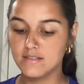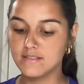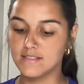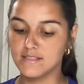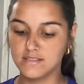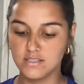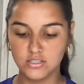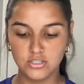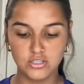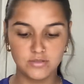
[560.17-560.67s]

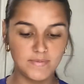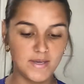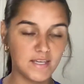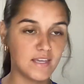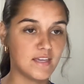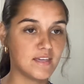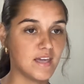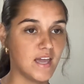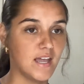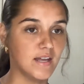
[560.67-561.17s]

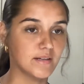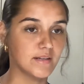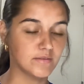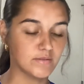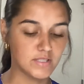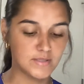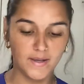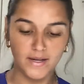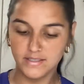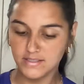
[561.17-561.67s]
decision-making, and
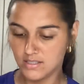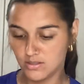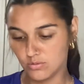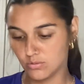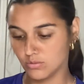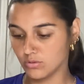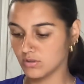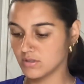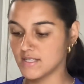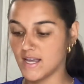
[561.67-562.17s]
respecting
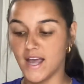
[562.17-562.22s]
rules.